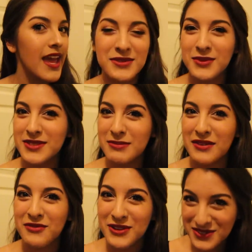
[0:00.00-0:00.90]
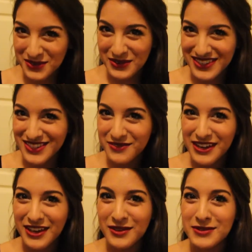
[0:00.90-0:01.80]
This was my first requested
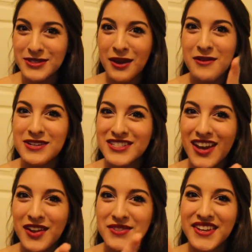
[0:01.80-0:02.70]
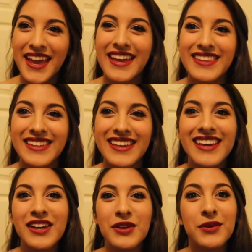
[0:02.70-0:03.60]
video, so shout out to Haley
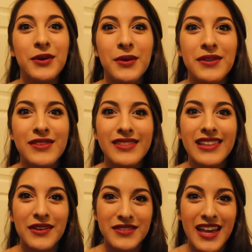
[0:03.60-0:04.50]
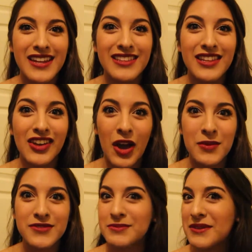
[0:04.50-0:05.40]
who left that in the
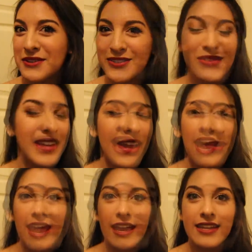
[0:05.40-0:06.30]
comments for my first video.